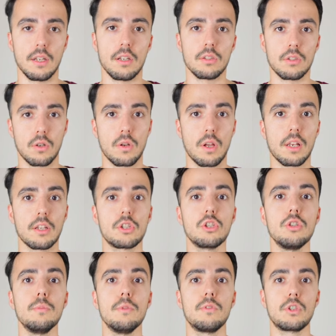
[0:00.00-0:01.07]
So I'll
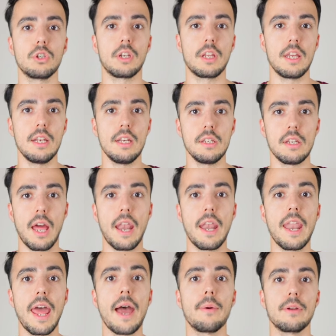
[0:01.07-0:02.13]
assume you've shot it in, and
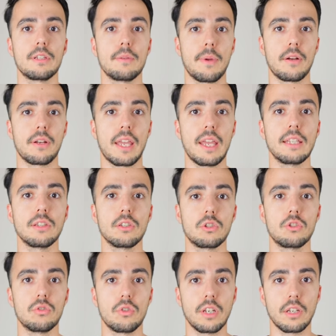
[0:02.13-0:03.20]
now it's about getting the
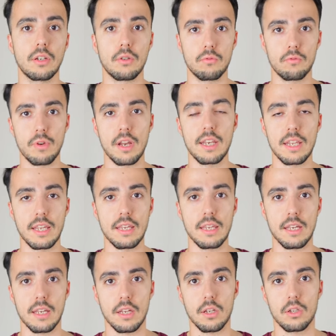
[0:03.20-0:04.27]
string ready.
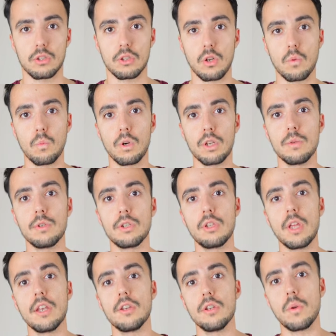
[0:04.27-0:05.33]
So what you would
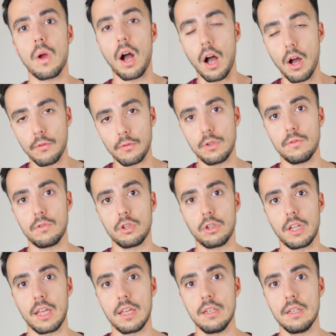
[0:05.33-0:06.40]
then do after you've shot
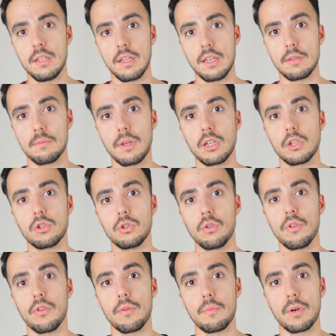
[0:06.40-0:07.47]
it in is make sure
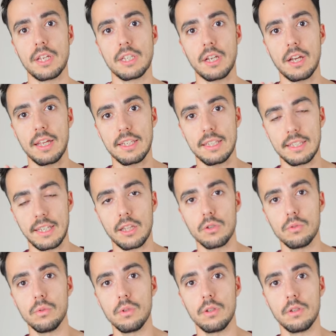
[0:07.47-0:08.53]
that the brace height has
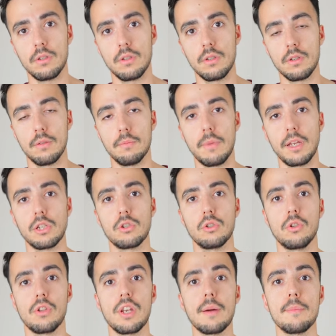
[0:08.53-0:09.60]
settled. Make
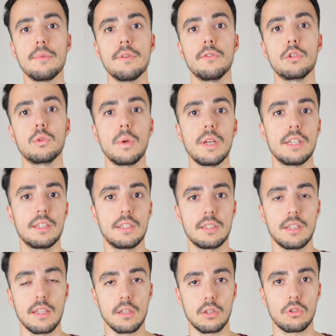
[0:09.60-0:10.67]
sure the number of twists
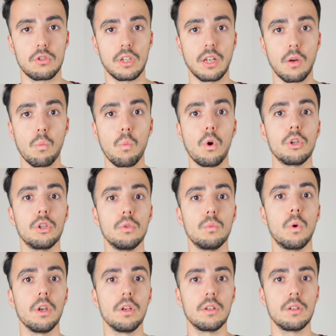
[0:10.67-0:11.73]
in the string are what you
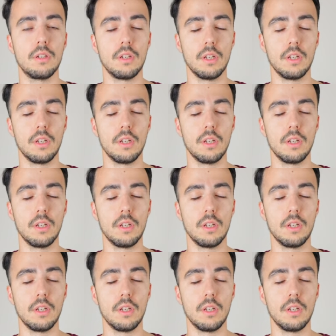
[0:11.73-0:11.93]
want.